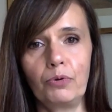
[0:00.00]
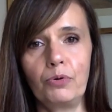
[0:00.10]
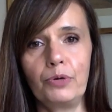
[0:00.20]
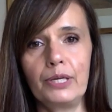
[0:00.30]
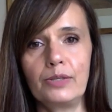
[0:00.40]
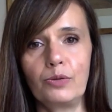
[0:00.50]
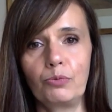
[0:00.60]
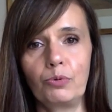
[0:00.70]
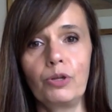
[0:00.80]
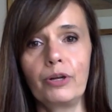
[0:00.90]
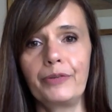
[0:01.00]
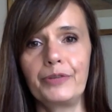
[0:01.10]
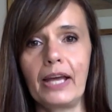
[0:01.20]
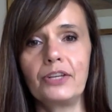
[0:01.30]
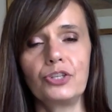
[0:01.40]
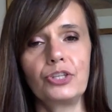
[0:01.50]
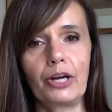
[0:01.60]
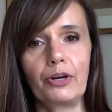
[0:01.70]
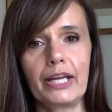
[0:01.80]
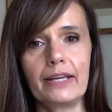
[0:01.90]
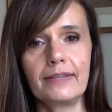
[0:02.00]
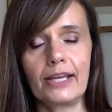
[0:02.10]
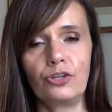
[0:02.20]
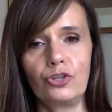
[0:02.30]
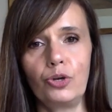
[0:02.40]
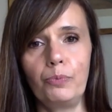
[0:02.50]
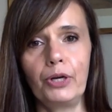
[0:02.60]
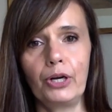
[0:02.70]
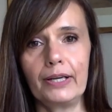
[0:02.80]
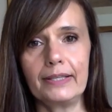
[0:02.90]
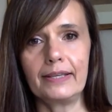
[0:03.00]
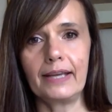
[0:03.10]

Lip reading: who is the ruler of Sagittarius, and Jupiter is